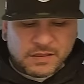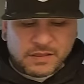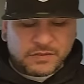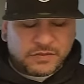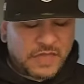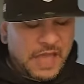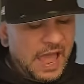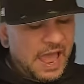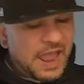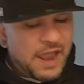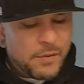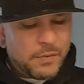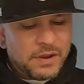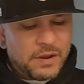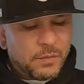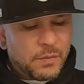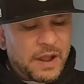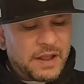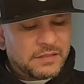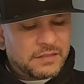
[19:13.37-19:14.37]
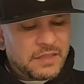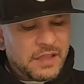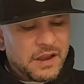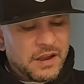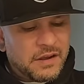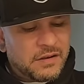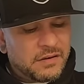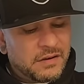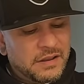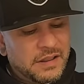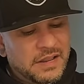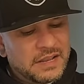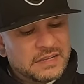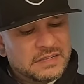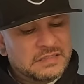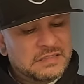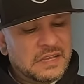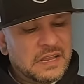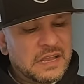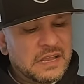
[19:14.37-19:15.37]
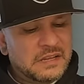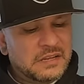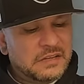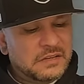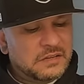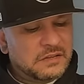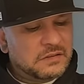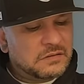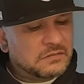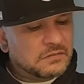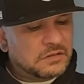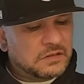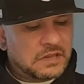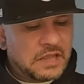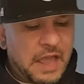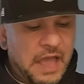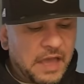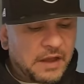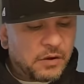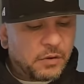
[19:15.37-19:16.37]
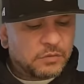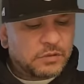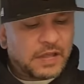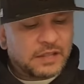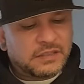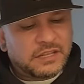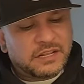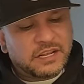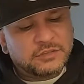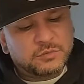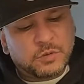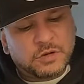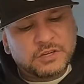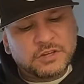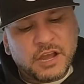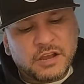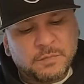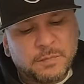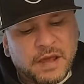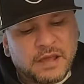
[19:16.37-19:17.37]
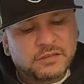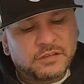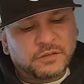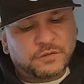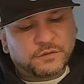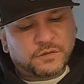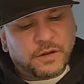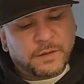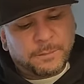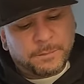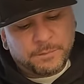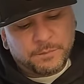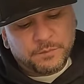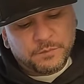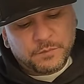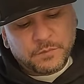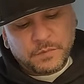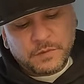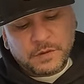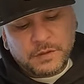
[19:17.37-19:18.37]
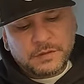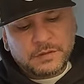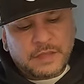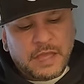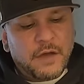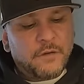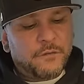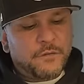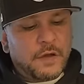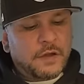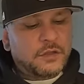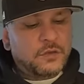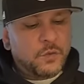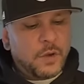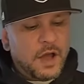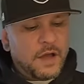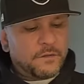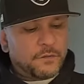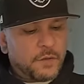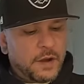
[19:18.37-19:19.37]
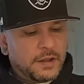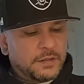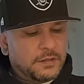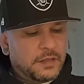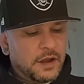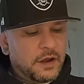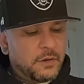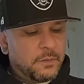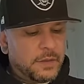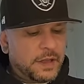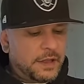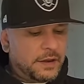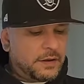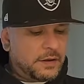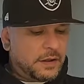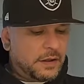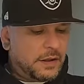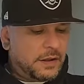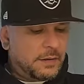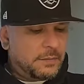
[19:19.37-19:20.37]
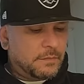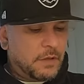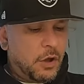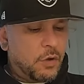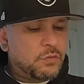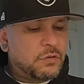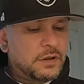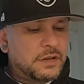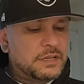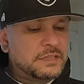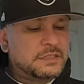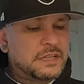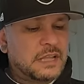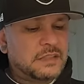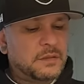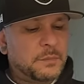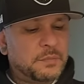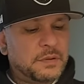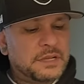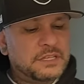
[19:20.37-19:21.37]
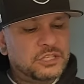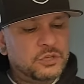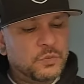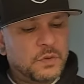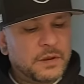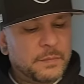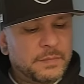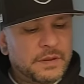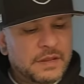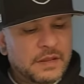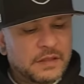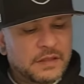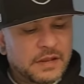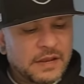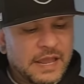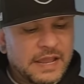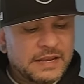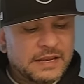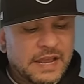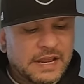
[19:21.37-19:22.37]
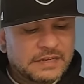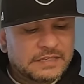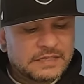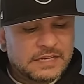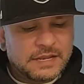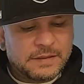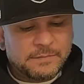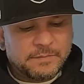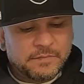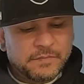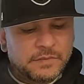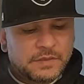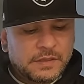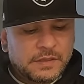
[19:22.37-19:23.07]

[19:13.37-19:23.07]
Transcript: That area right there is ghetto. I think that's where Yuckmouth is from. They'll fuck you off right there, man. Oakland is not the place you want to be on the late night tip.